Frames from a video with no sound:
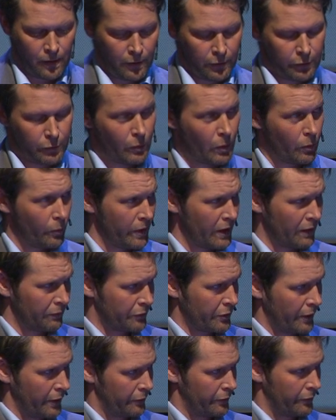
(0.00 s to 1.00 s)
So what we
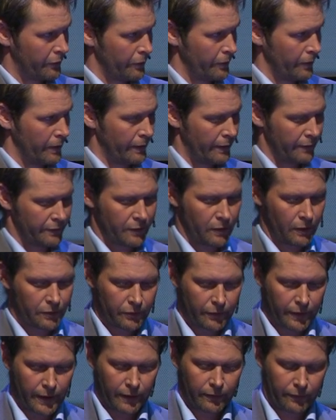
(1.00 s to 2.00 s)
have tried to do in this
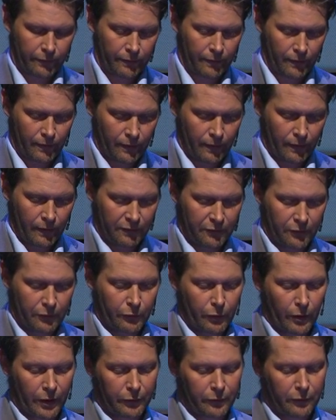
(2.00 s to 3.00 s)
contract is to
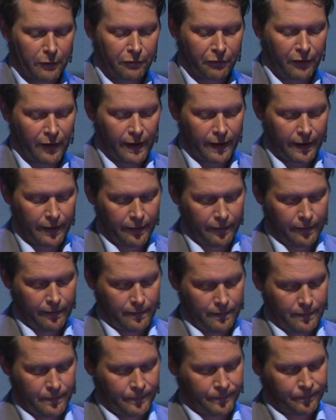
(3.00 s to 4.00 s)
try to define
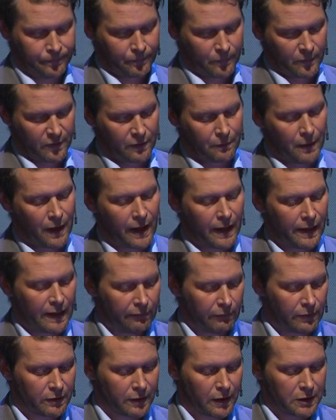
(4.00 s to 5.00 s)
some
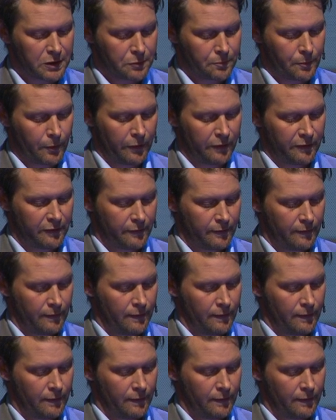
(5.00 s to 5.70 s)
high-level touch points